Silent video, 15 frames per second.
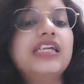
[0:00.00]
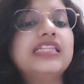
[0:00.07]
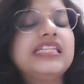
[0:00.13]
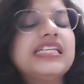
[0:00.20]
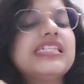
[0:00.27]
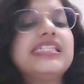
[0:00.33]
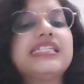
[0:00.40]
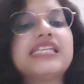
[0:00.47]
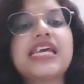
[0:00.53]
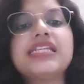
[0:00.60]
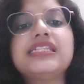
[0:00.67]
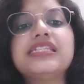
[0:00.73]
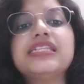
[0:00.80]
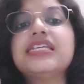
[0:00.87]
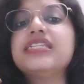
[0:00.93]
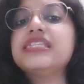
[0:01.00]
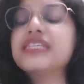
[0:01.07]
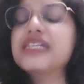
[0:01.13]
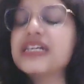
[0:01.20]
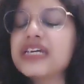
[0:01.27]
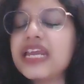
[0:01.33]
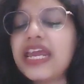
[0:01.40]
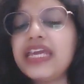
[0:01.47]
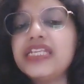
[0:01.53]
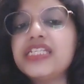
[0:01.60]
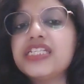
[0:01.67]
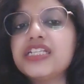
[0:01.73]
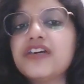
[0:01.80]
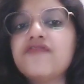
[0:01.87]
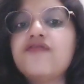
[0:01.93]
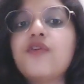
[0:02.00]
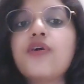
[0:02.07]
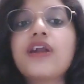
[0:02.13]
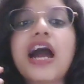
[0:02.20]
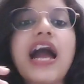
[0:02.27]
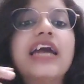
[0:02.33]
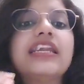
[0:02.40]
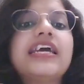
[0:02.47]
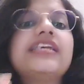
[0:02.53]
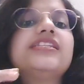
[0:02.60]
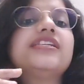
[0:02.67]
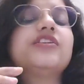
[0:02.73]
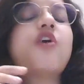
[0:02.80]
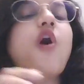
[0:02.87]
This tense is great for highlighting